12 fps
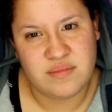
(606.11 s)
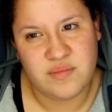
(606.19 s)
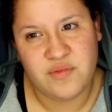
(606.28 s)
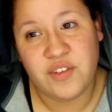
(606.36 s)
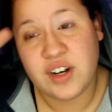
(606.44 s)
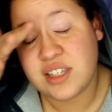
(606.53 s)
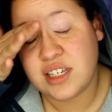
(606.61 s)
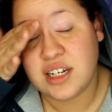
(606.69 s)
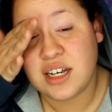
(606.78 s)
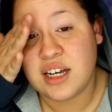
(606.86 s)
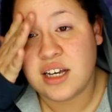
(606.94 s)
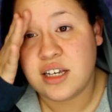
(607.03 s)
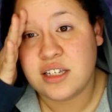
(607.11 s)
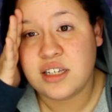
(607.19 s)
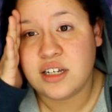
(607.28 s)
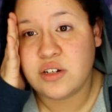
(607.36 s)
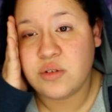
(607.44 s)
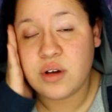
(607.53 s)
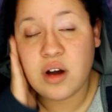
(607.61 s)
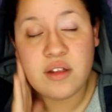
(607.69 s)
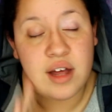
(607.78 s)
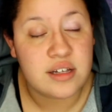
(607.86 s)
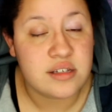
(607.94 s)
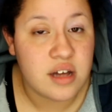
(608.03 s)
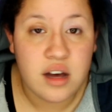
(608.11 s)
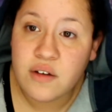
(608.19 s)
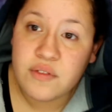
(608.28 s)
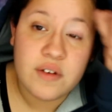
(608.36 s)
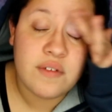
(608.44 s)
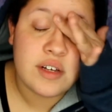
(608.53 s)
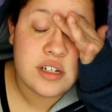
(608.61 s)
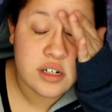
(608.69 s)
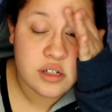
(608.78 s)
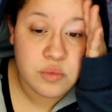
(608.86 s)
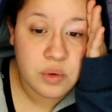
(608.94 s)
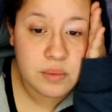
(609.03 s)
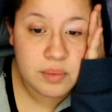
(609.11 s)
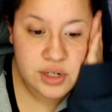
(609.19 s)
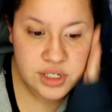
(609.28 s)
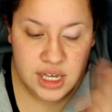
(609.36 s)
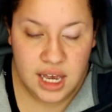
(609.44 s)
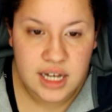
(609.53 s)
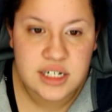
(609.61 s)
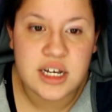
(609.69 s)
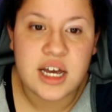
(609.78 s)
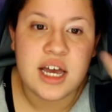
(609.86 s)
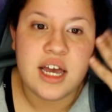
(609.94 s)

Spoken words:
fussiness and doing all that stuff if it's just 1%?